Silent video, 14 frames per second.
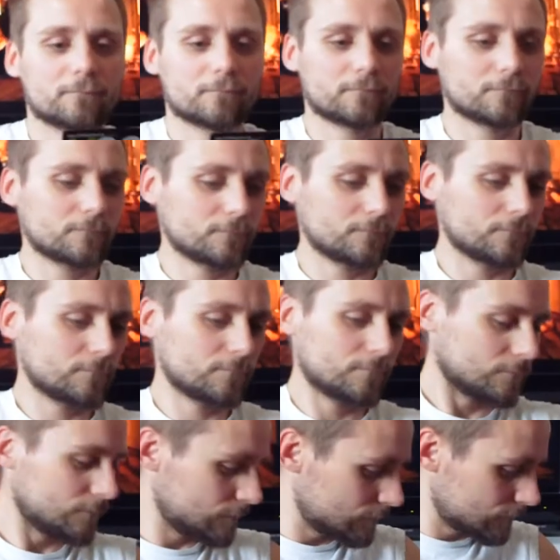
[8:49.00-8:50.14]

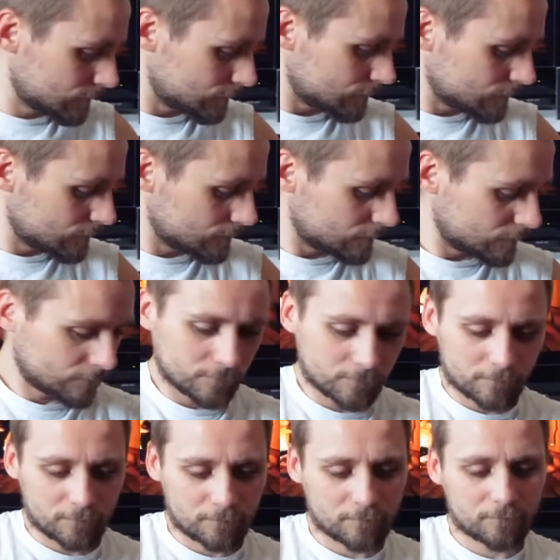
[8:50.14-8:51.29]

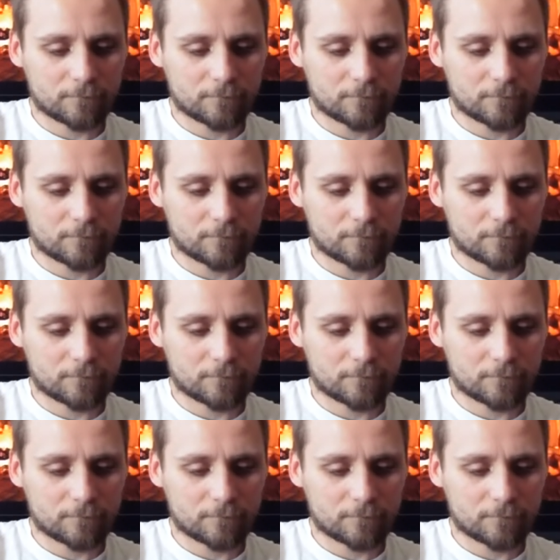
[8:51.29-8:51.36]
Nothing is said.